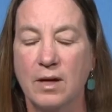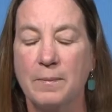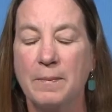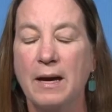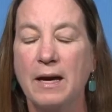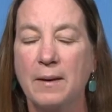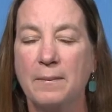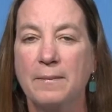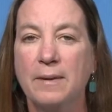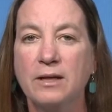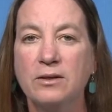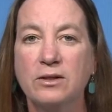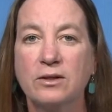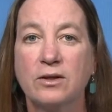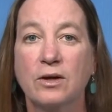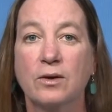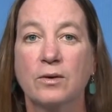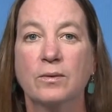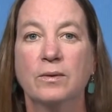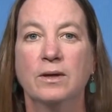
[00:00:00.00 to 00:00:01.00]
about a month
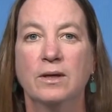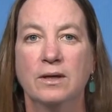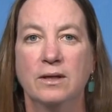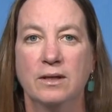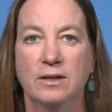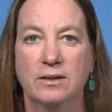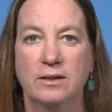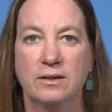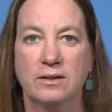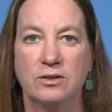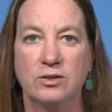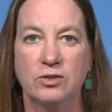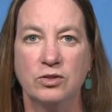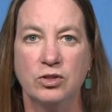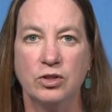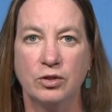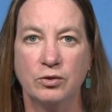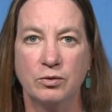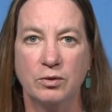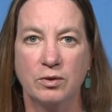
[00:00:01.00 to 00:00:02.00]
ago, the
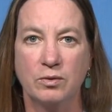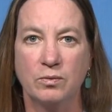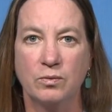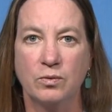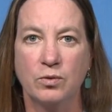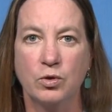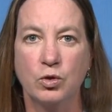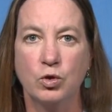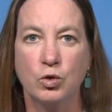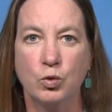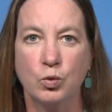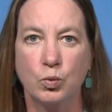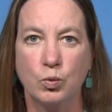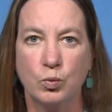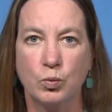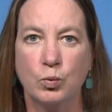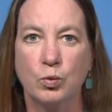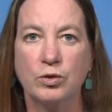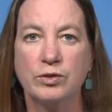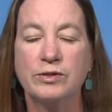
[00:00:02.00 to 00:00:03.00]
children who
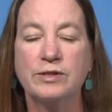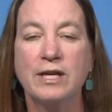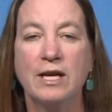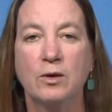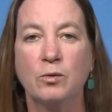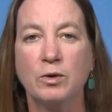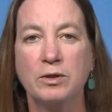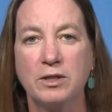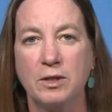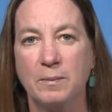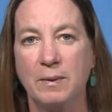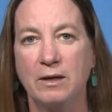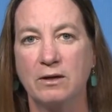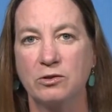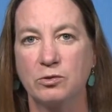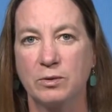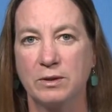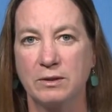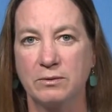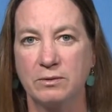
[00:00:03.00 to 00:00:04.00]
were staying with their
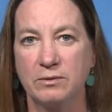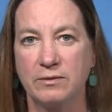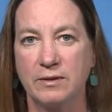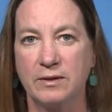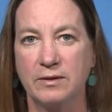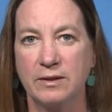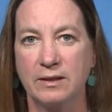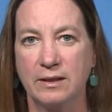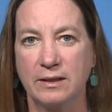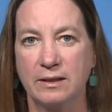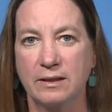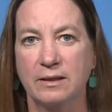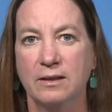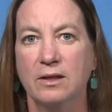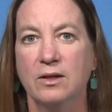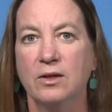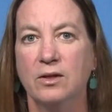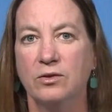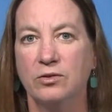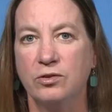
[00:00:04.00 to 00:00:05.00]
parents when they were very young.
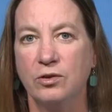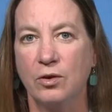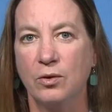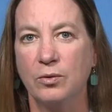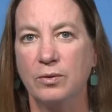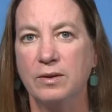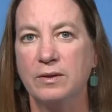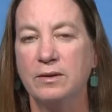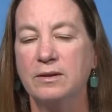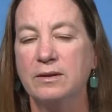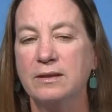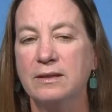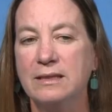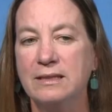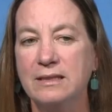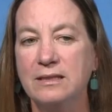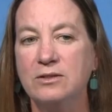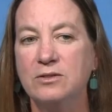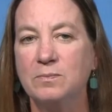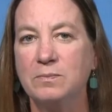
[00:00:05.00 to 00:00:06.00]
So
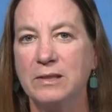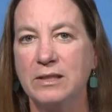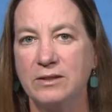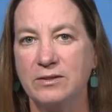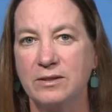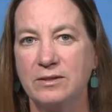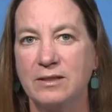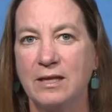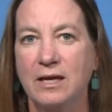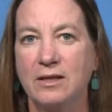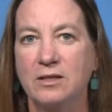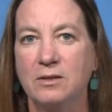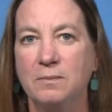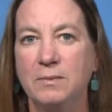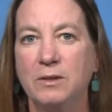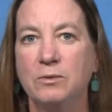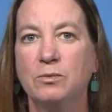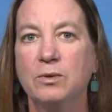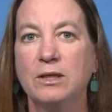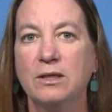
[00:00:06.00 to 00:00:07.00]
these places had to
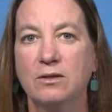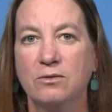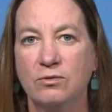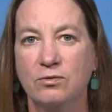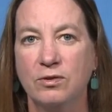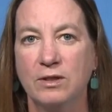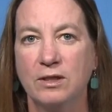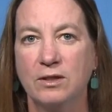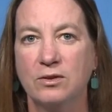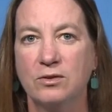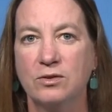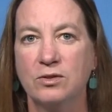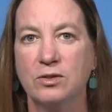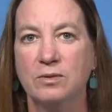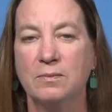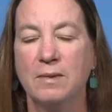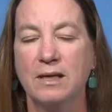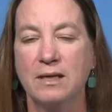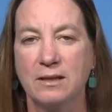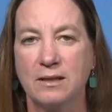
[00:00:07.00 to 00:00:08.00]
be reconfigured
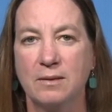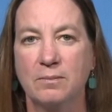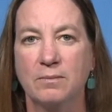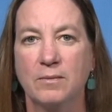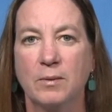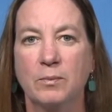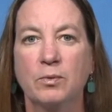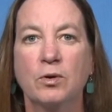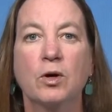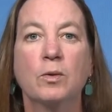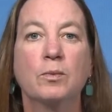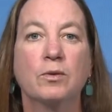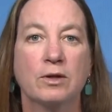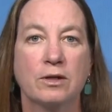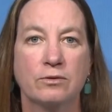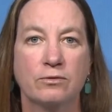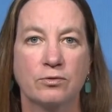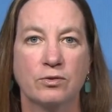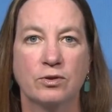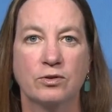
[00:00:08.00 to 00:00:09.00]
to make them
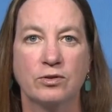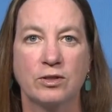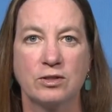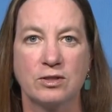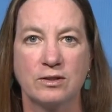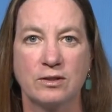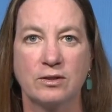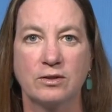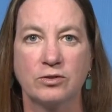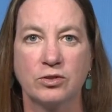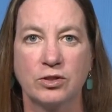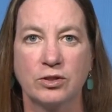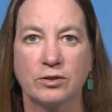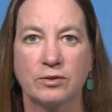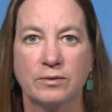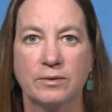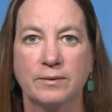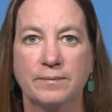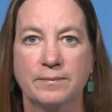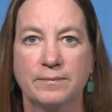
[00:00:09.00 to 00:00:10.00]
appropriate for such little
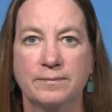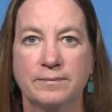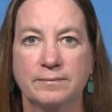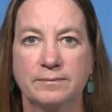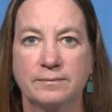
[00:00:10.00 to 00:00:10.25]
children.